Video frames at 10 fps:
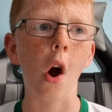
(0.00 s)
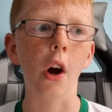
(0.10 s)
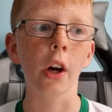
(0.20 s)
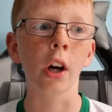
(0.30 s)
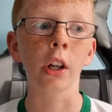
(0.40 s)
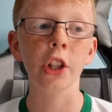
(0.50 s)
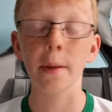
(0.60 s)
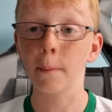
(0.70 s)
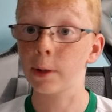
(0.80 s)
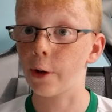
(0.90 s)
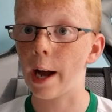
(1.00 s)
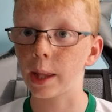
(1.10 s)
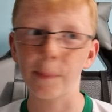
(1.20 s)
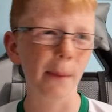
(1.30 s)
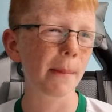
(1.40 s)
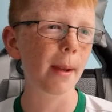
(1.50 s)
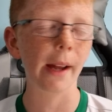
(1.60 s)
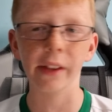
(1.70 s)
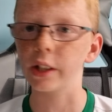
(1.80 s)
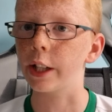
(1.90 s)
or Jamie McGrath, but mate,
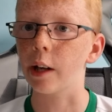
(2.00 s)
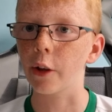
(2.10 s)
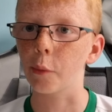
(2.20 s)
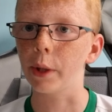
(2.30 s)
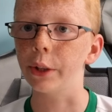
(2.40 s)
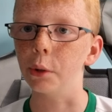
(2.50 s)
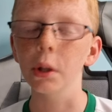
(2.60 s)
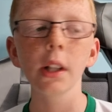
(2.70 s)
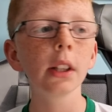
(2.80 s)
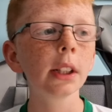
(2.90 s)
I think they're out the window.